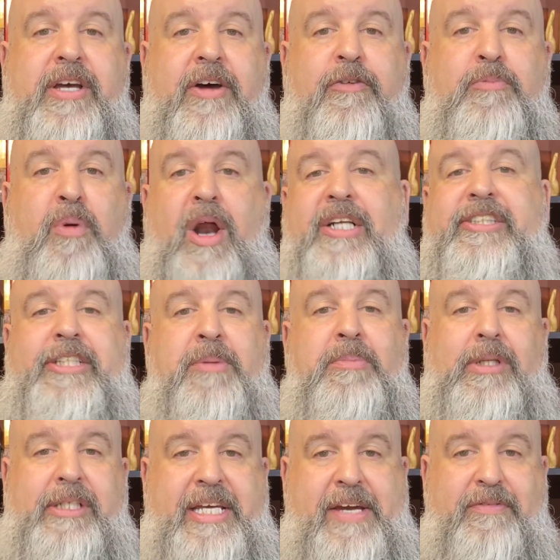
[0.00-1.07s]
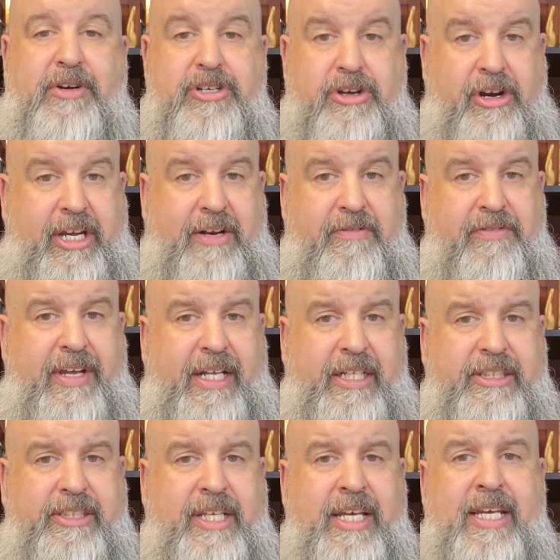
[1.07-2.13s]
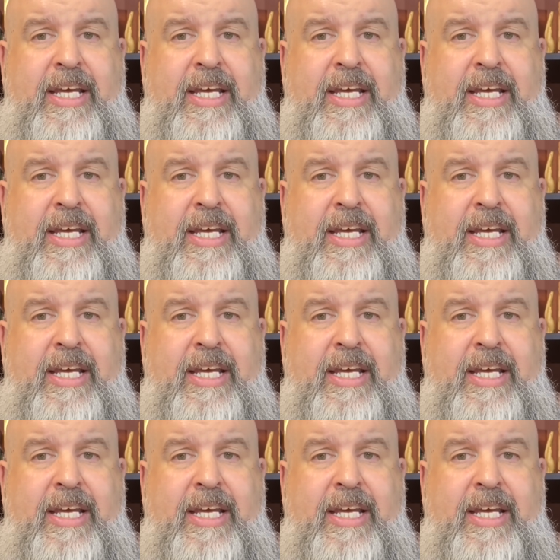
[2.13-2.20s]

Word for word: of Protestant believers are convinced